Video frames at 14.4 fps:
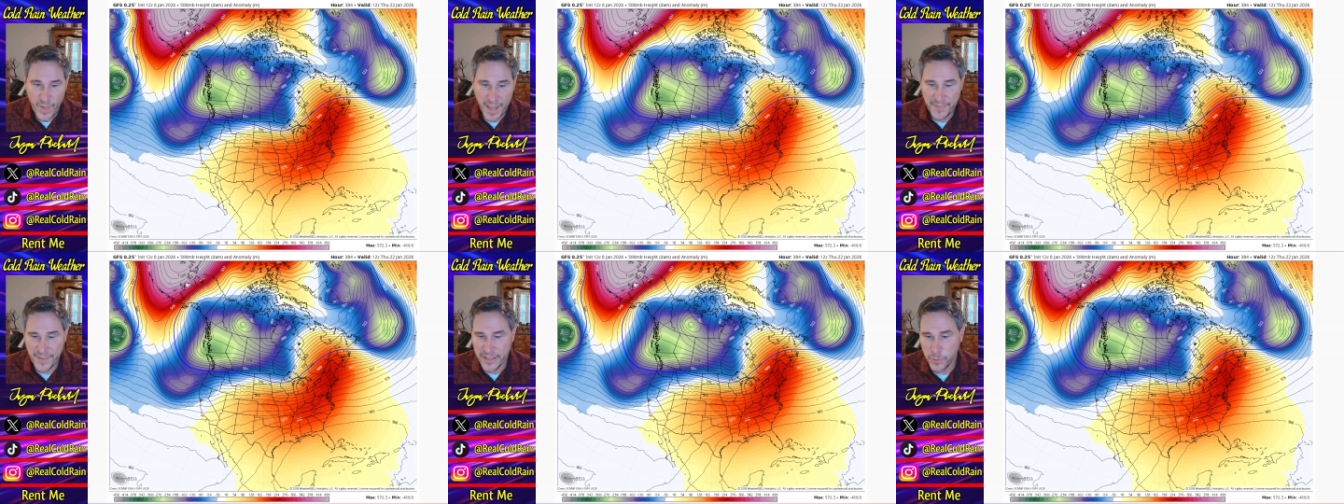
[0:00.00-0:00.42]

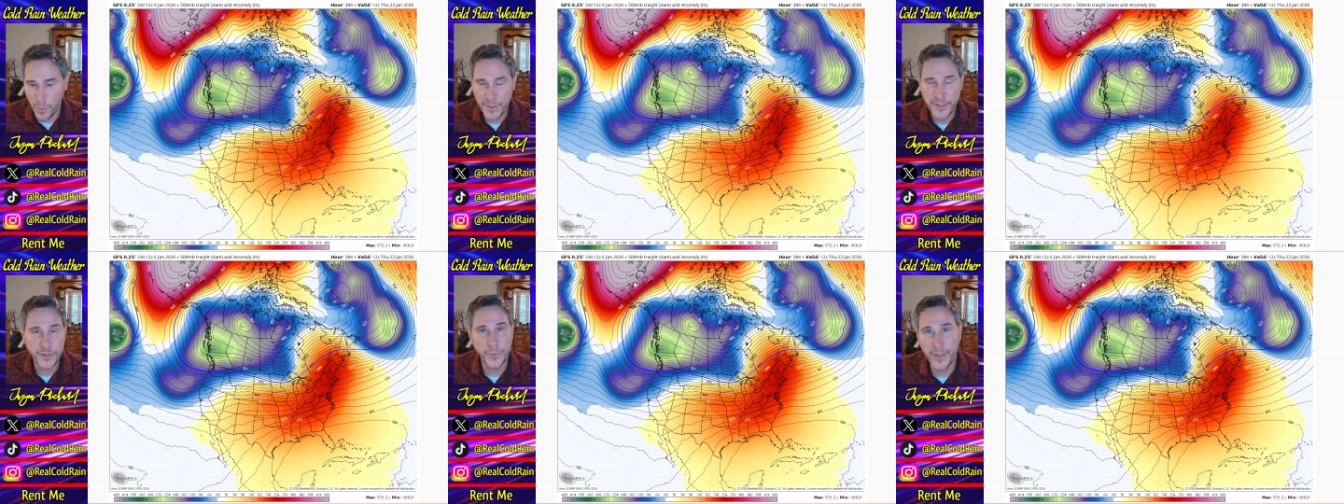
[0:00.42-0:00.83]
And that's what
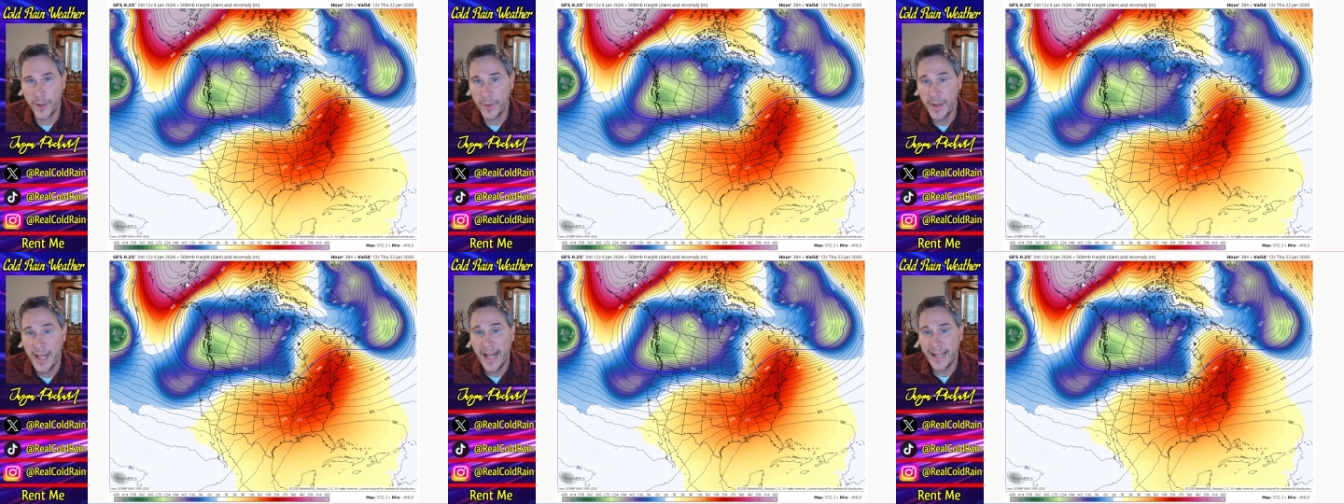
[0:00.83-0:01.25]
we do here.
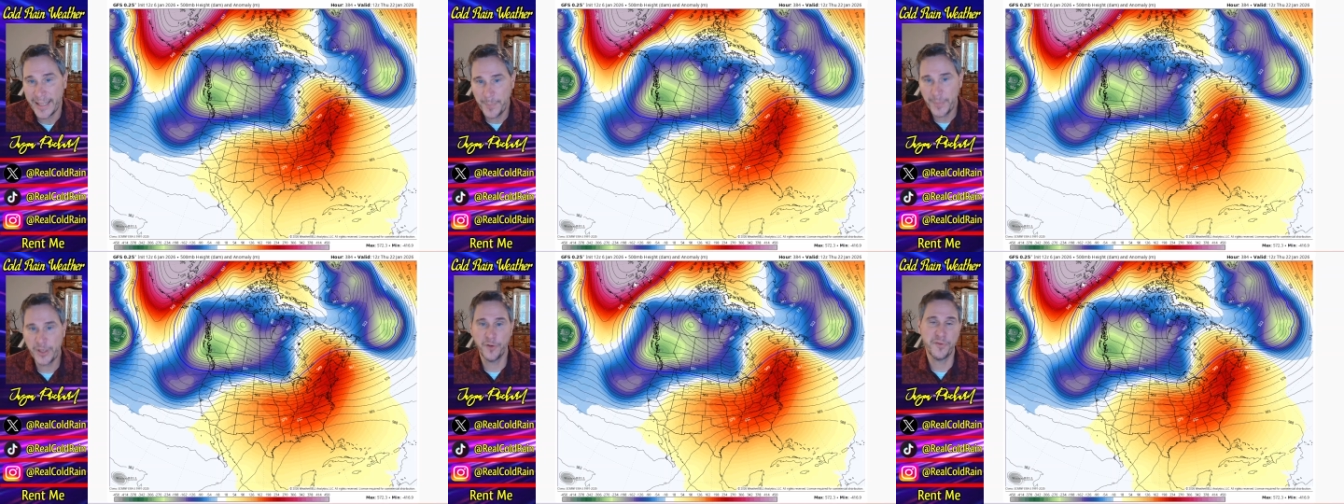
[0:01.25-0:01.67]
Let
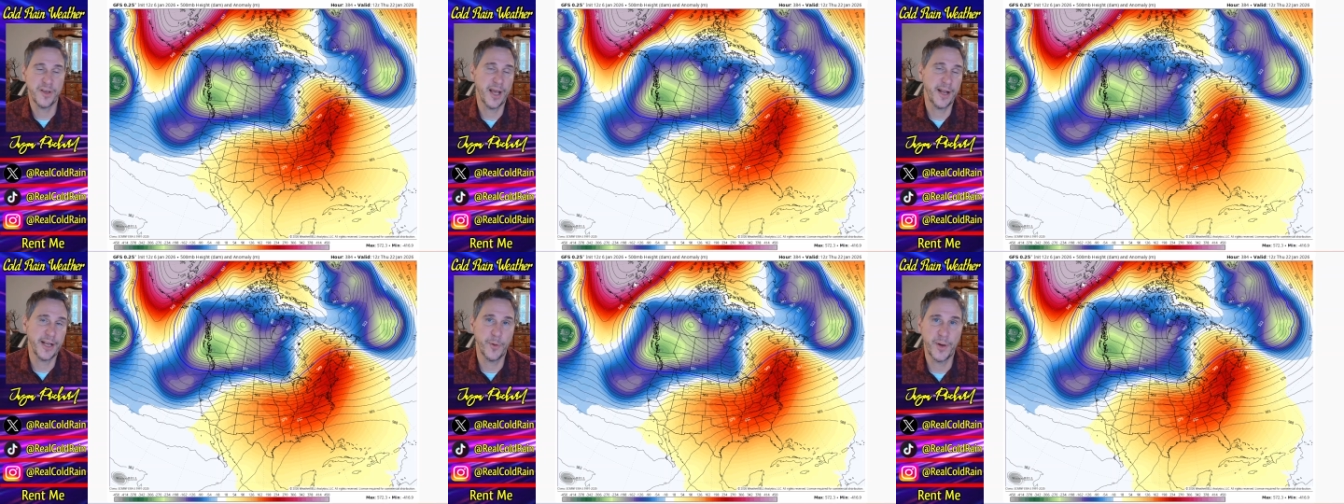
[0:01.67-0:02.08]
me know if you got
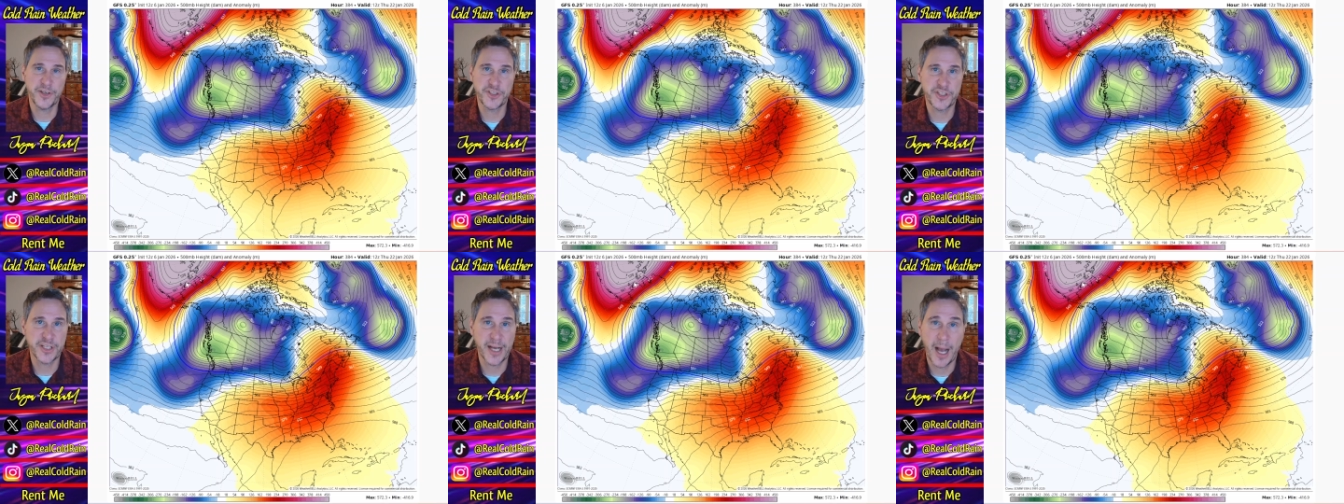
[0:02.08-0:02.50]
any
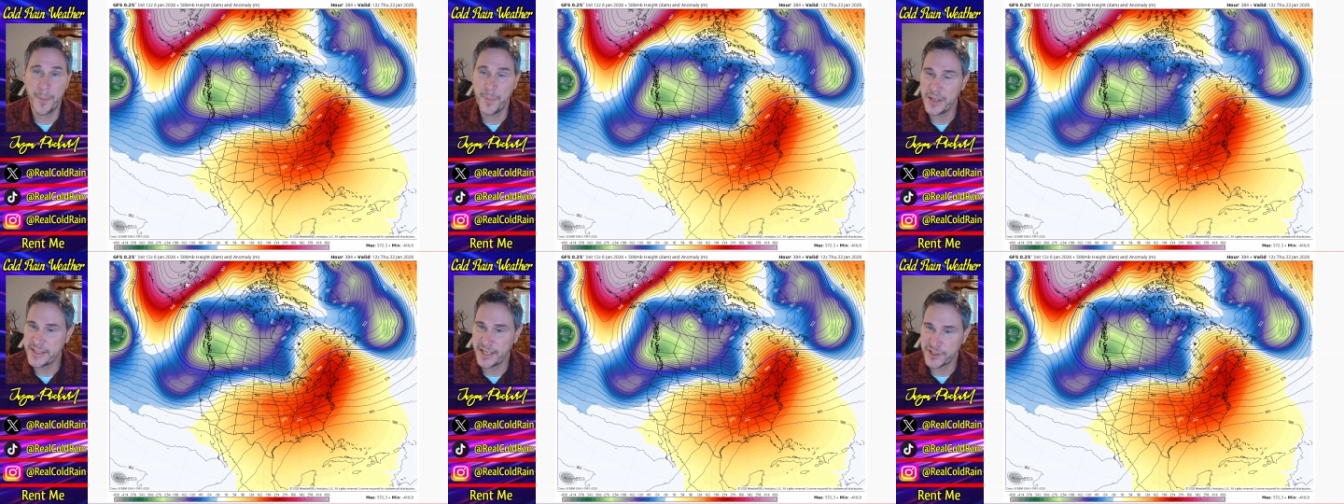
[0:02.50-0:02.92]
questions in the
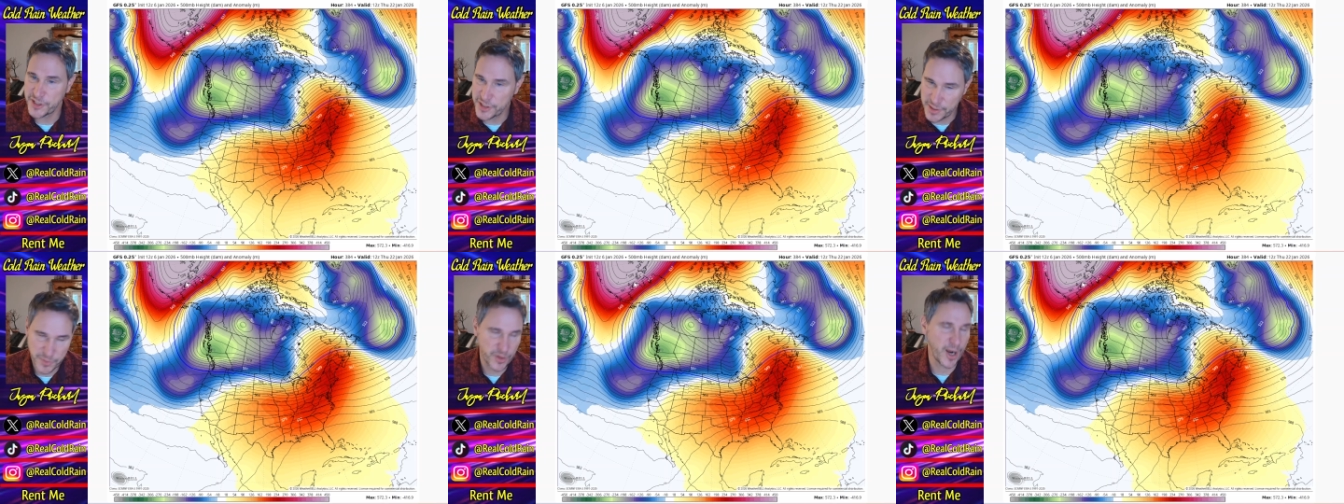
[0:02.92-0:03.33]
comment section.
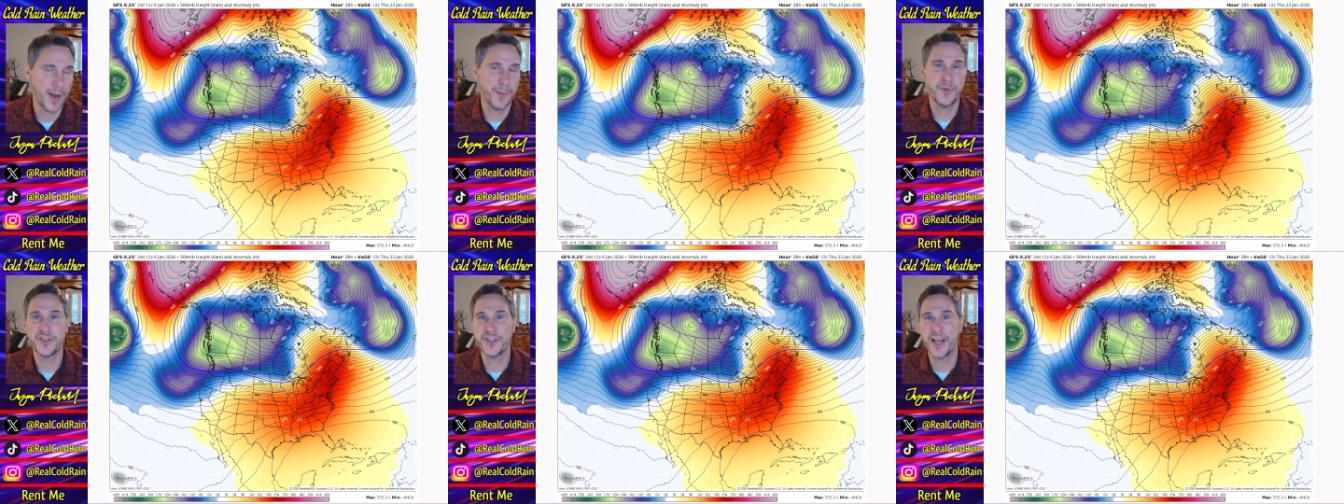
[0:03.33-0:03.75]
Subscribe
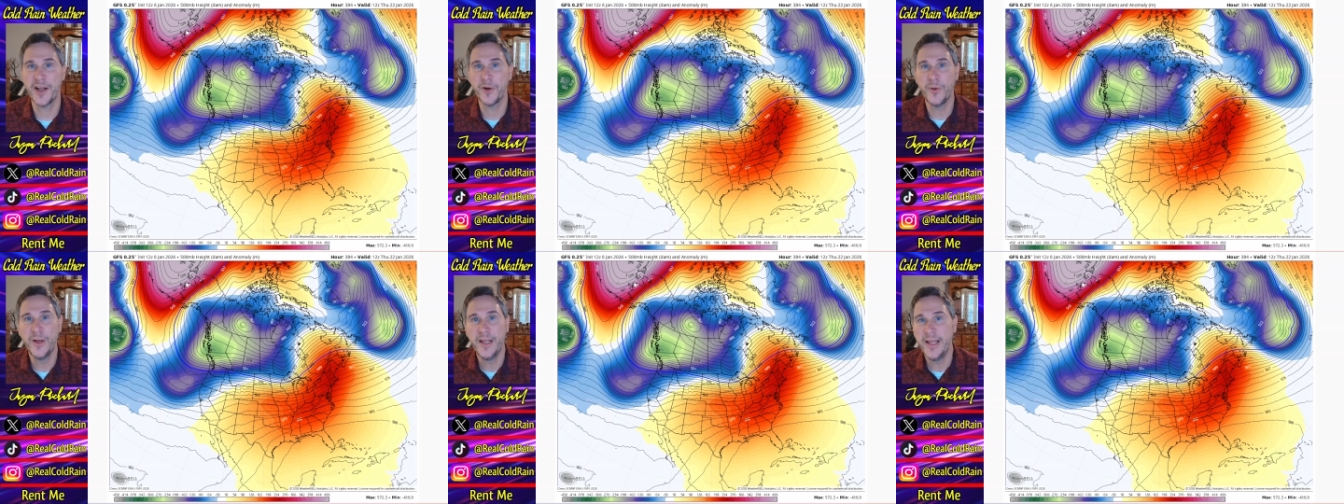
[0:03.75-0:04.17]
to the
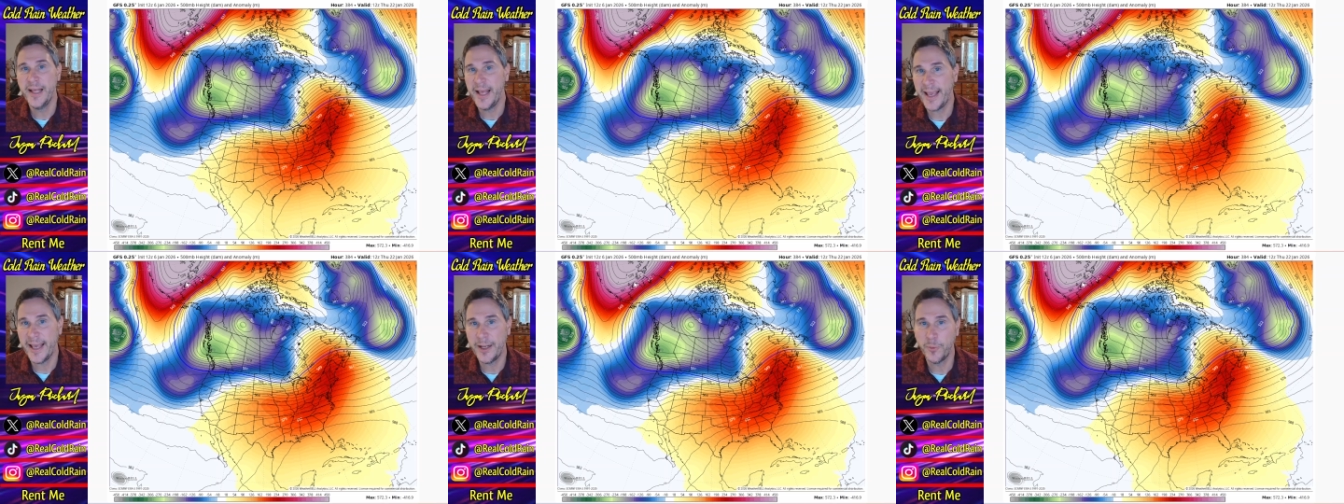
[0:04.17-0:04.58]
channel,
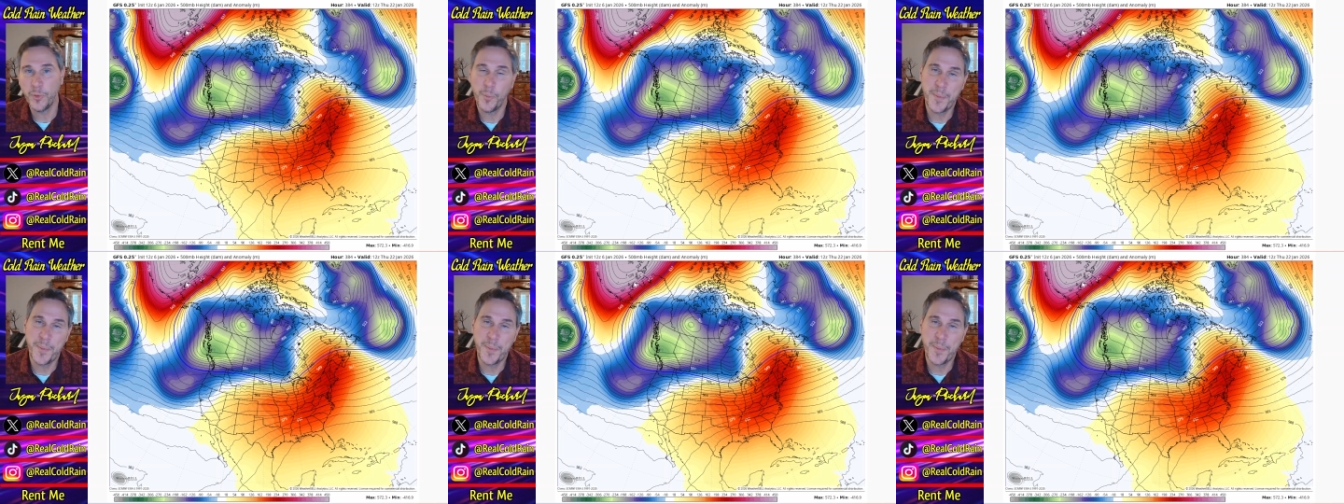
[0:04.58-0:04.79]
and we'll be